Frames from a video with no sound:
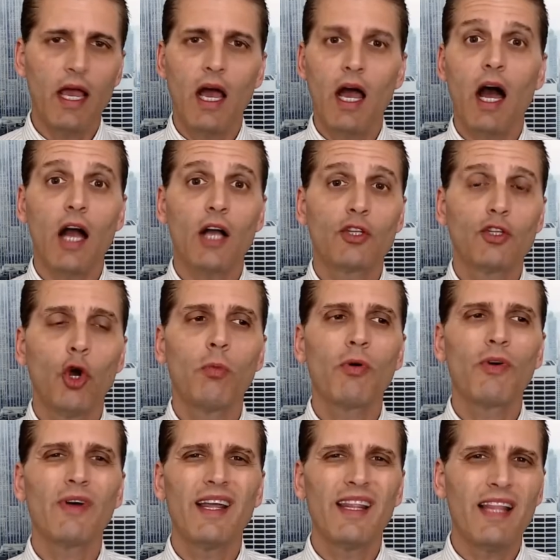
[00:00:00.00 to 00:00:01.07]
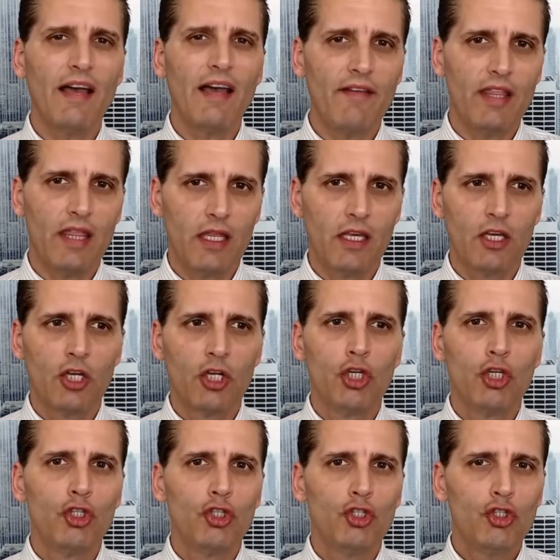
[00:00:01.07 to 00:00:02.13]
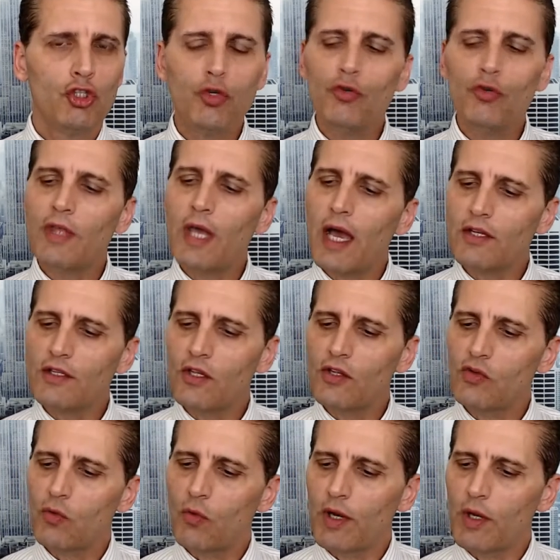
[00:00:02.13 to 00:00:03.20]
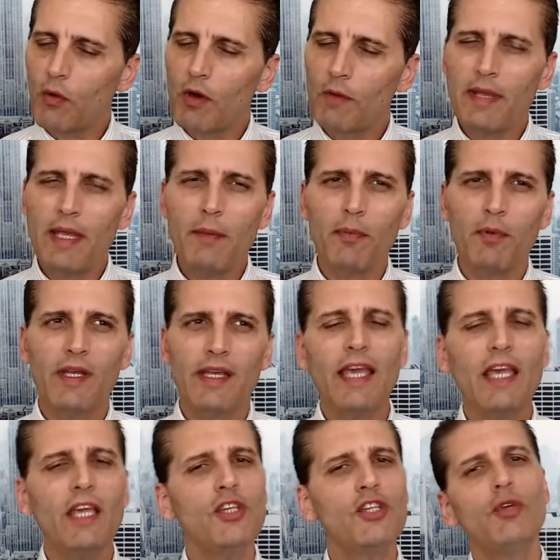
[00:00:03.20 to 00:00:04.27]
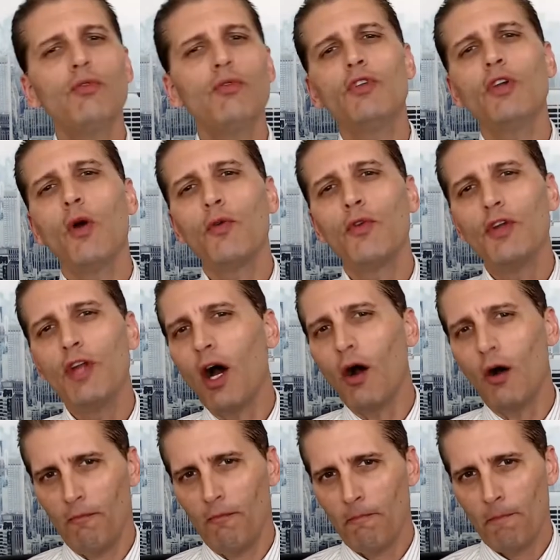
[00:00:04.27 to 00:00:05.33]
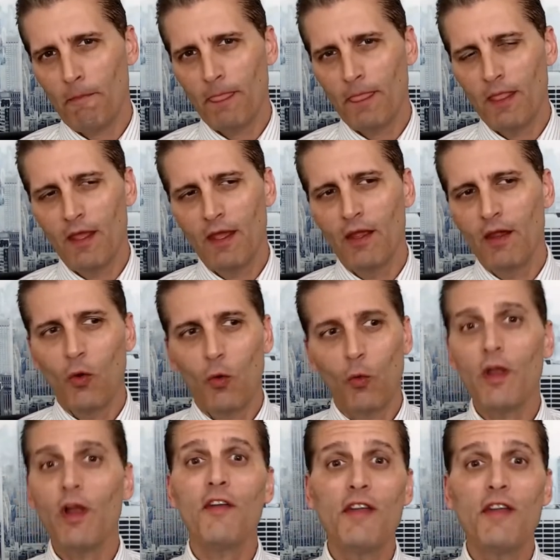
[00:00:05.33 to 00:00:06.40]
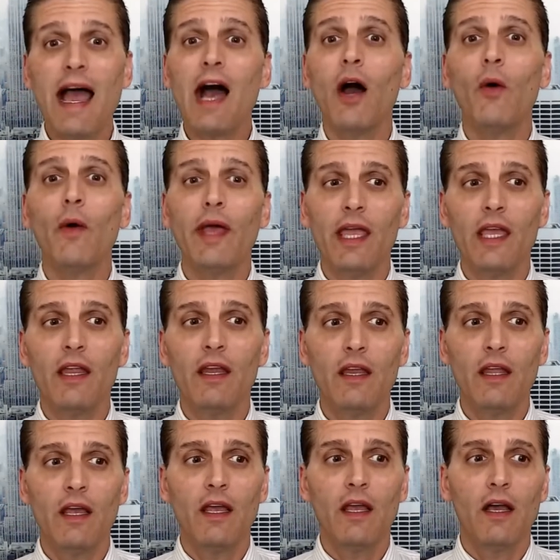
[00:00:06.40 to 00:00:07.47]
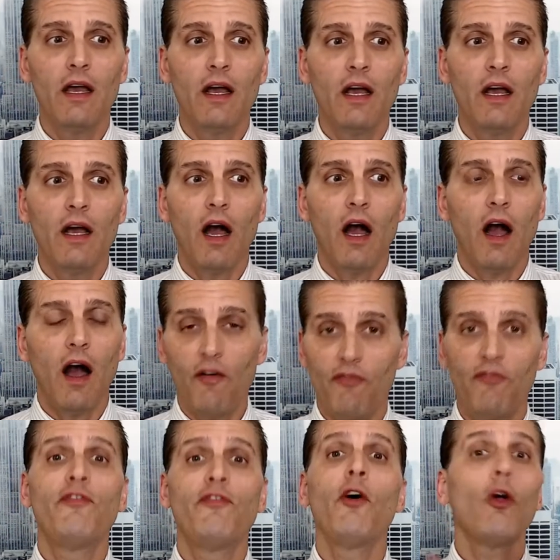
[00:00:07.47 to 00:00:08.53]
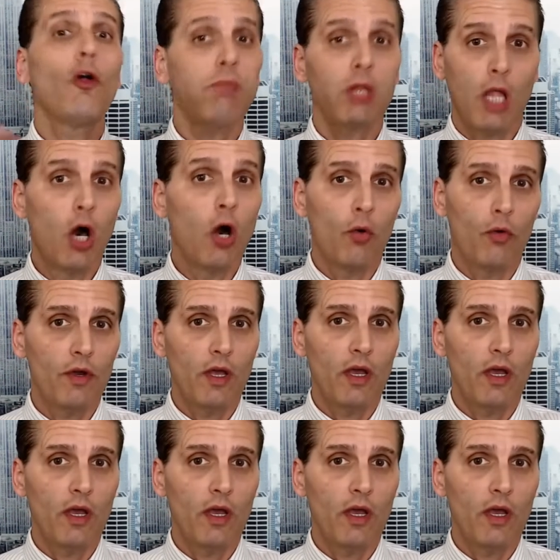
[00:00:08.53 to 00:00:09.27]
October 11th, 2021. People, in case you don't know, we are now in a full-blown